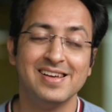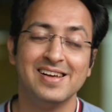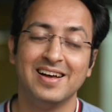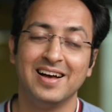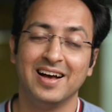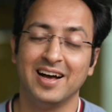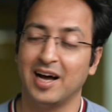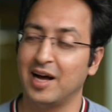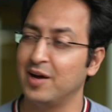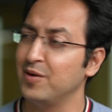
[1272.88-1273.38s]

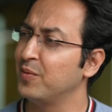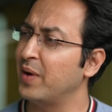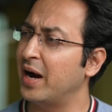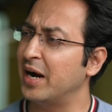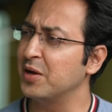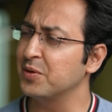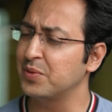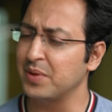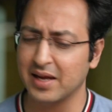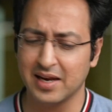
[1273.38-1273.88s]
It is not
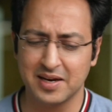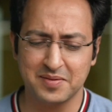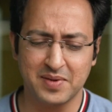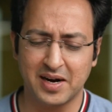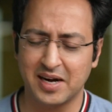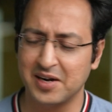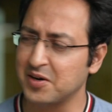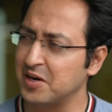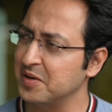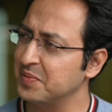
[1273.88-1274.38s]
there. It is
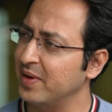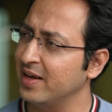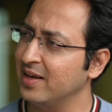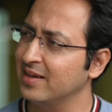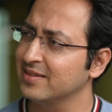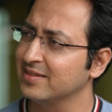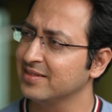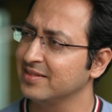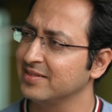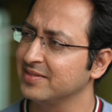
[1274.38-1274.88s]
not there.
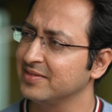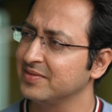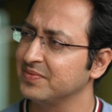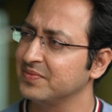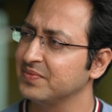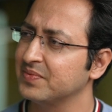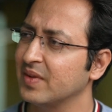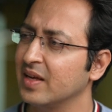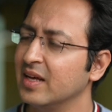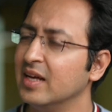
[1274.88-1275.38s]
It is
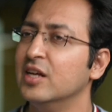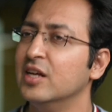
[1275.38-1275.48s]
not there.